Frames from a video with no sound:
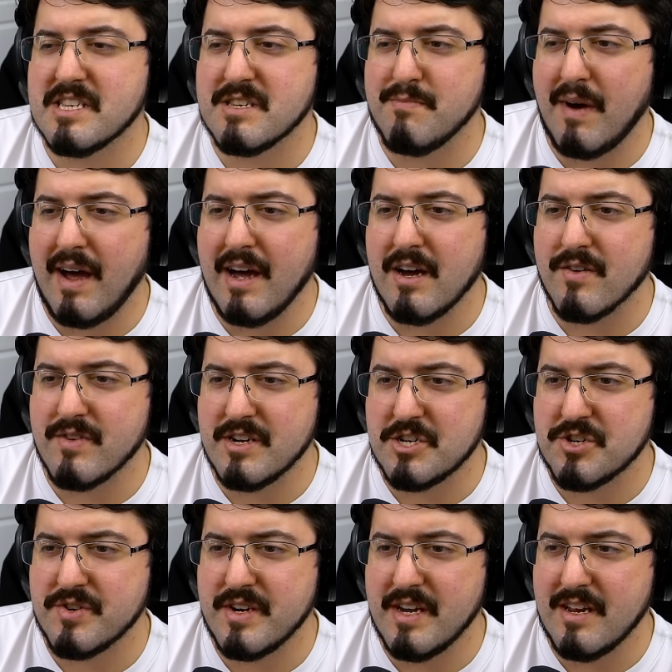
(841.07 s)
smile
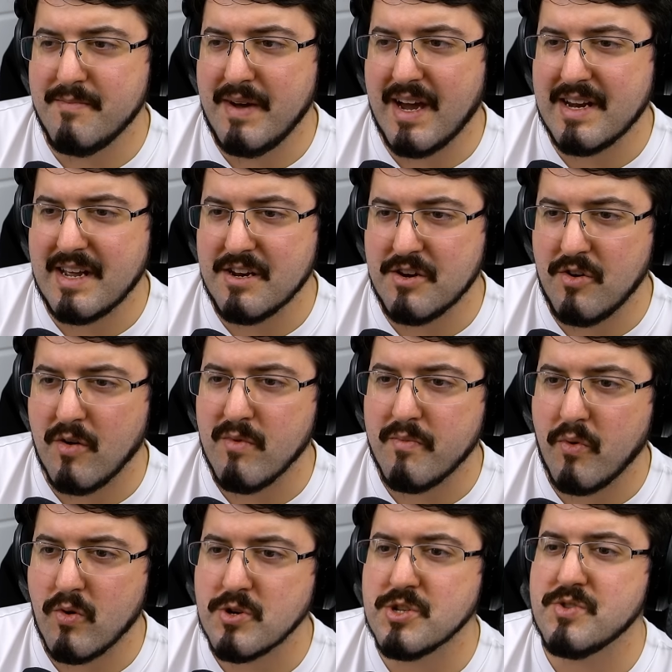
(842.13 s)
retreated back down to normal
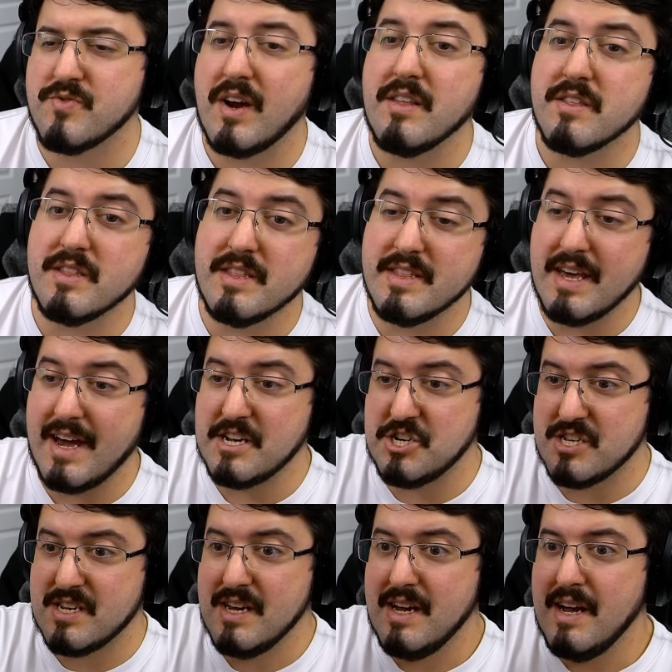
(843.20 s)
portions rather than that
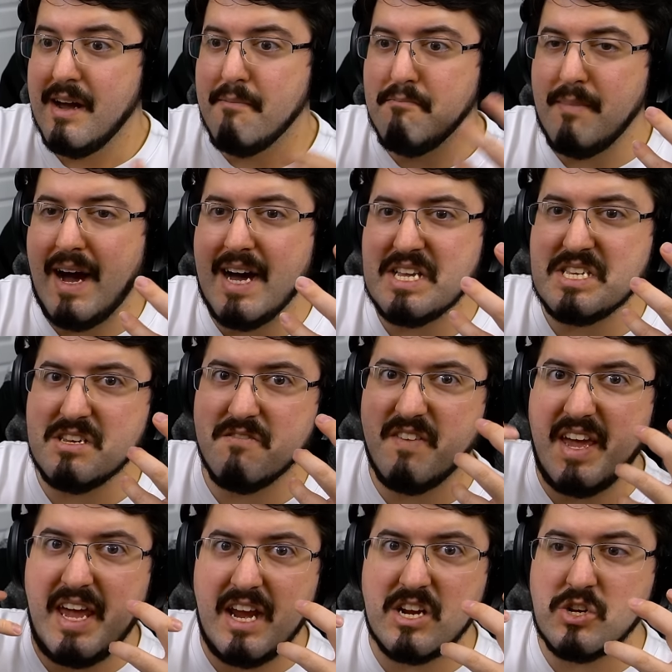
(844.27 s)
just massive
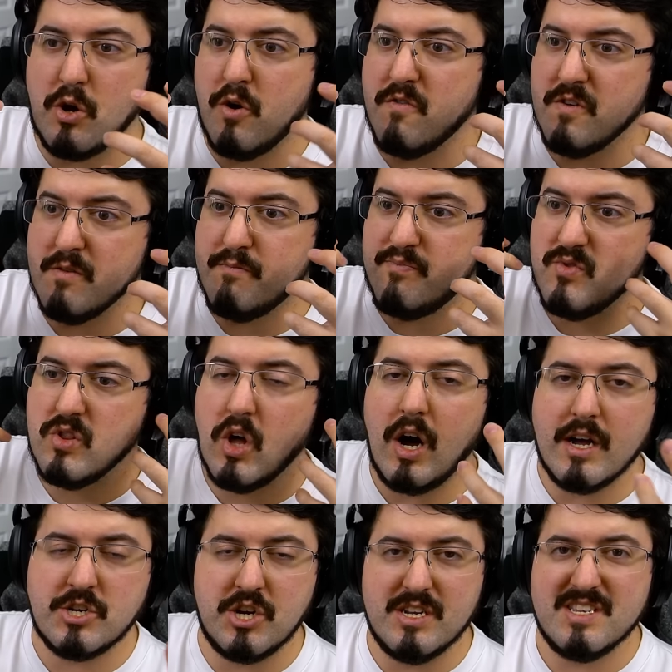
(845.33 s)
inked over
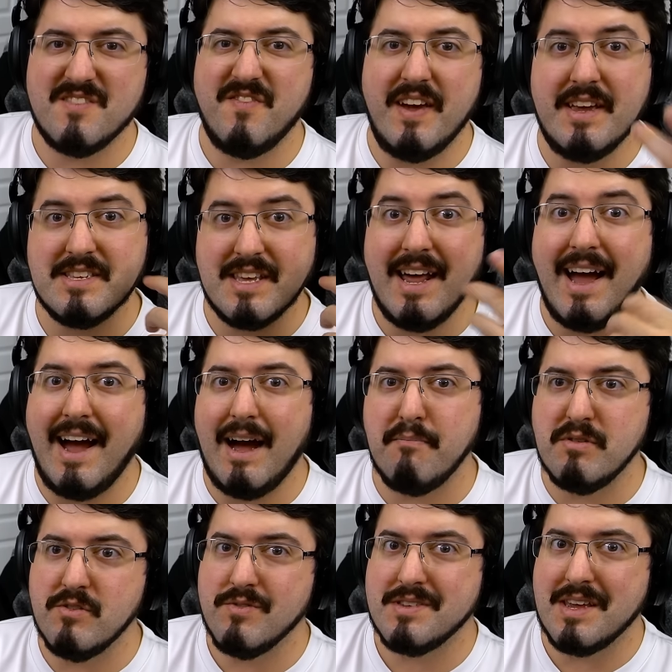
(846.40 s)
blotch on his face that
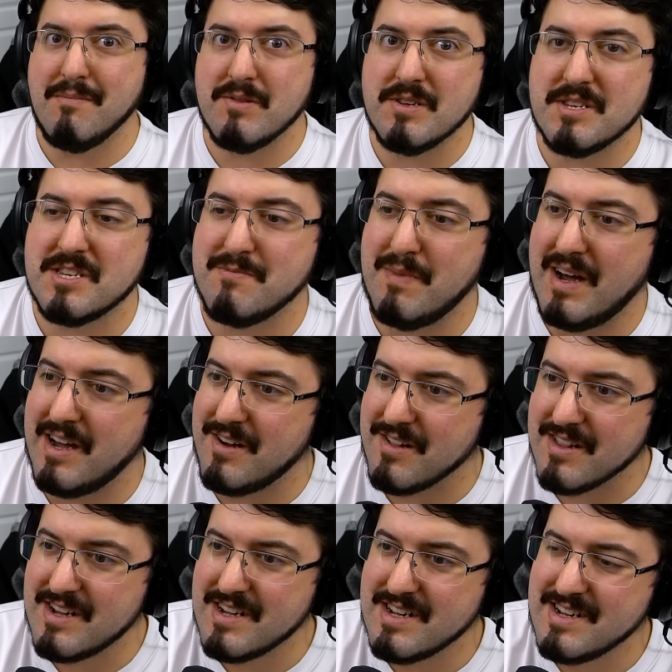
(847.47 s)
happened to resemble a
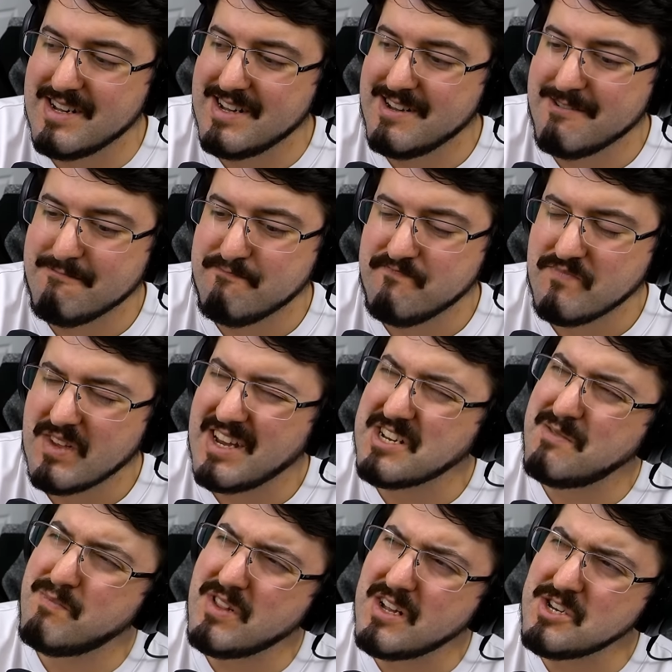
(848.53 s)
smile.
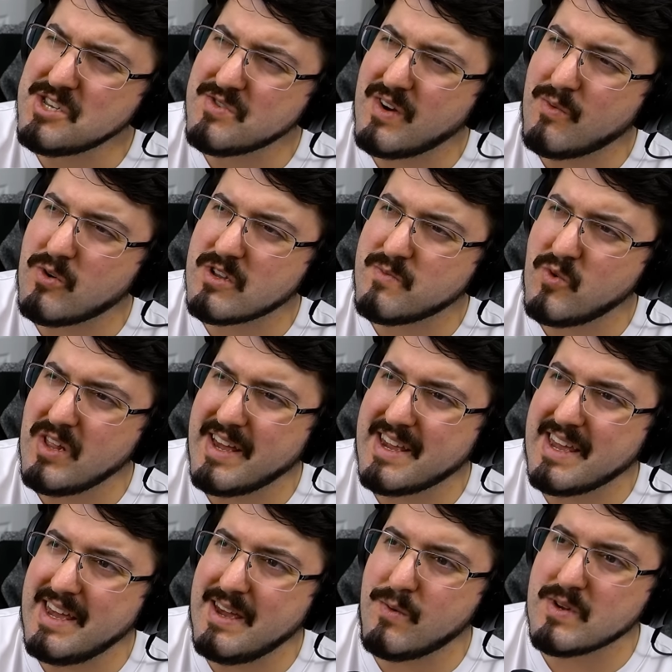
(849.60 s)
Actually, blotch isn't the right word. It's more
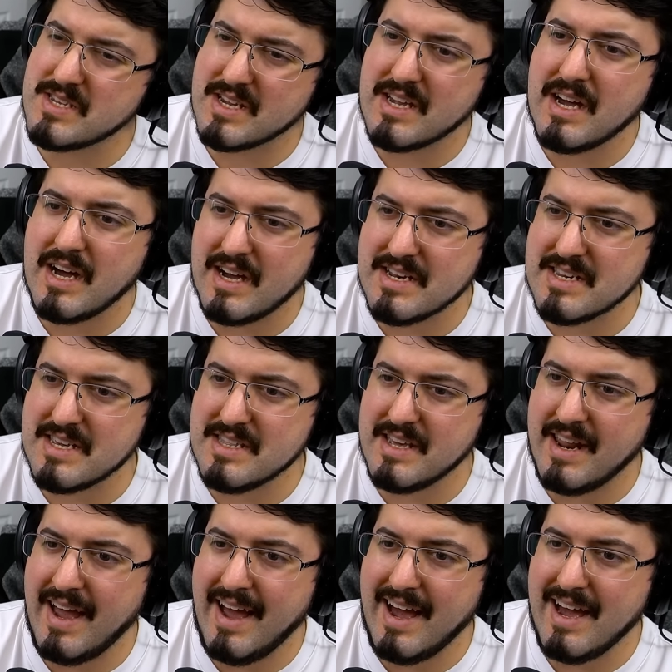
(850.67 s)
like it was a cut
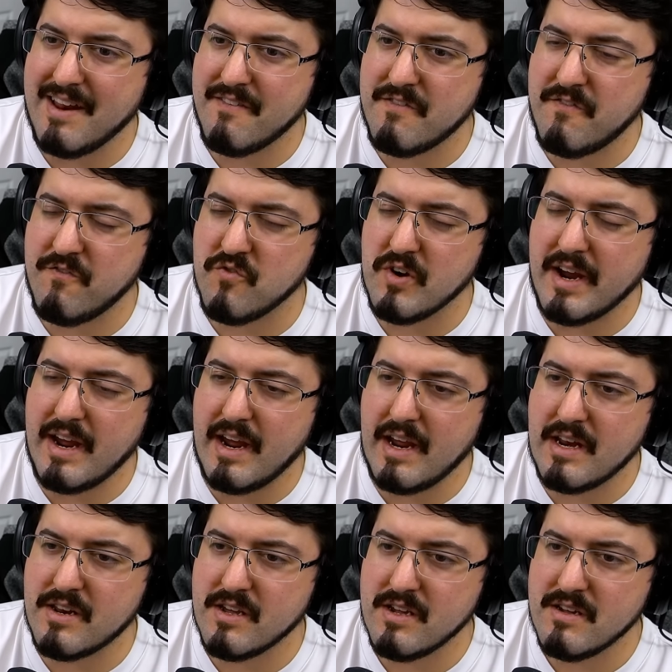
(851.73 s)
that had
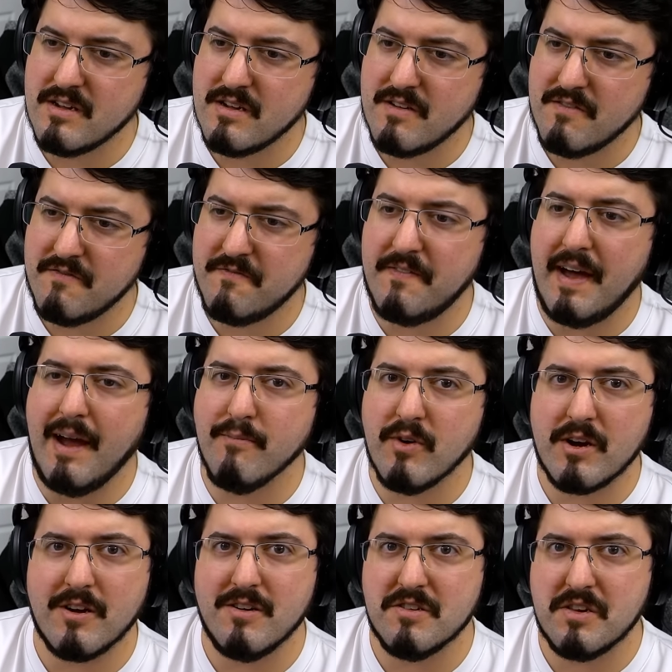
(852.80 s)
frayed
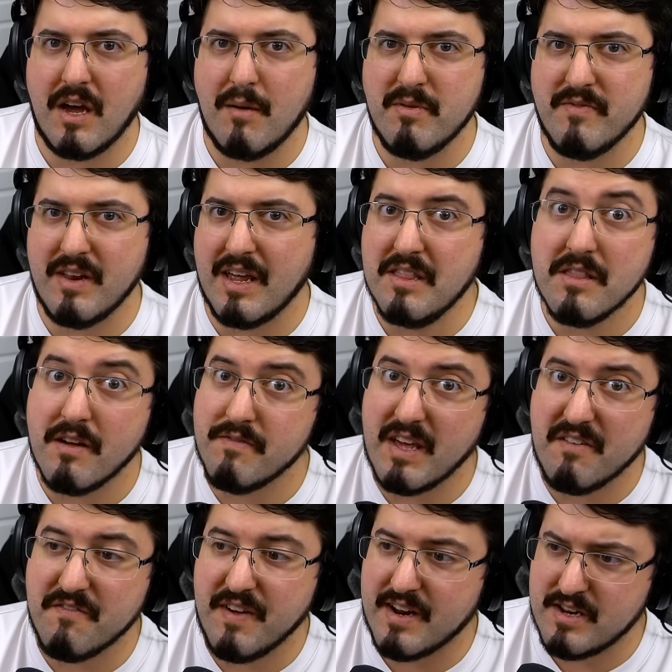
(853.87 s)
fabric on top of it. I love that
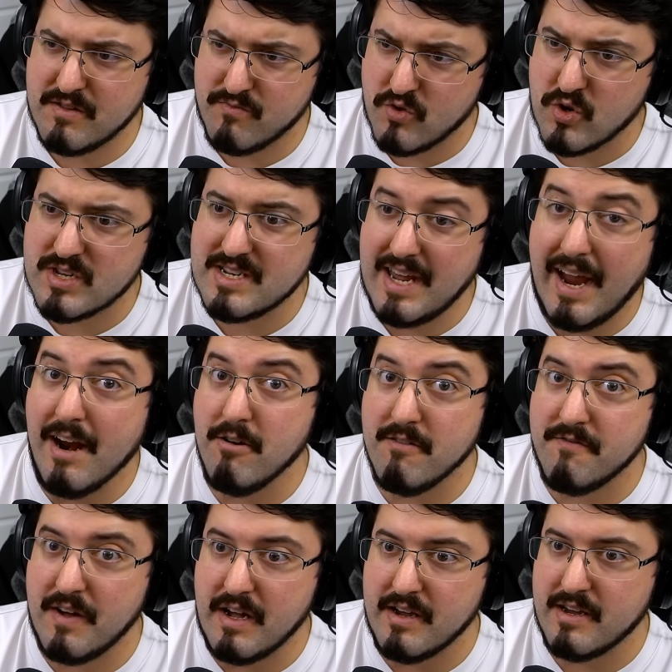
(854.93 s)
effect. It looks
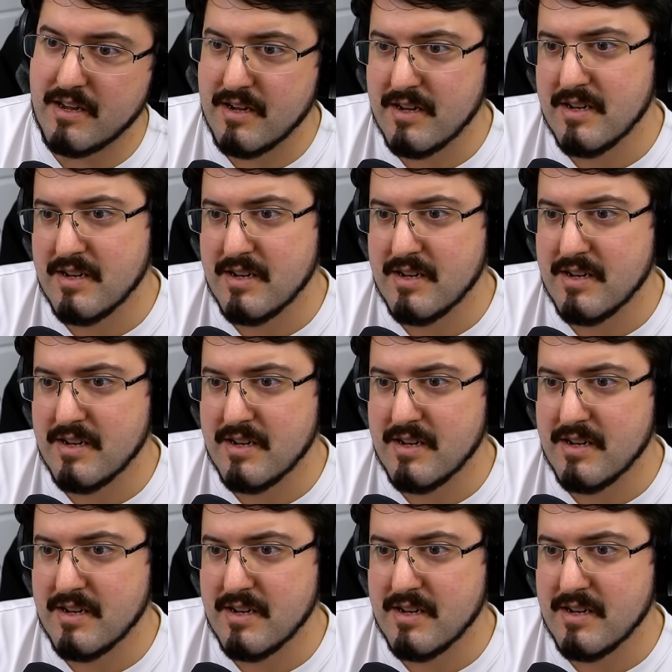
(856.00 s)
terrifying.